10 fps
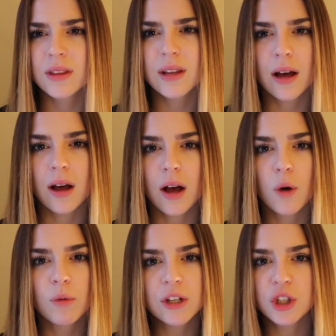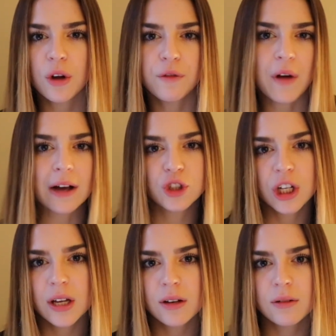the original
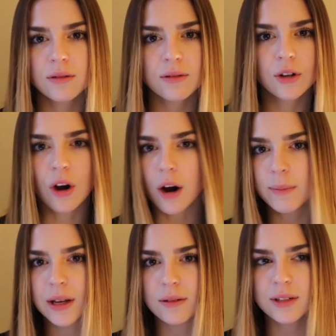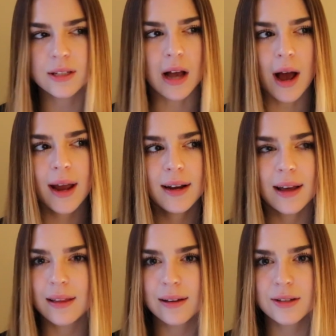fashion garment design,
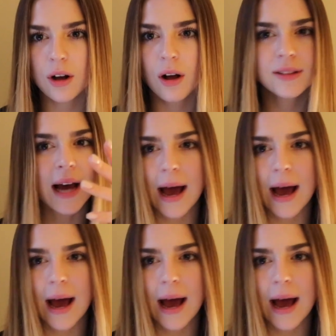I think it's called.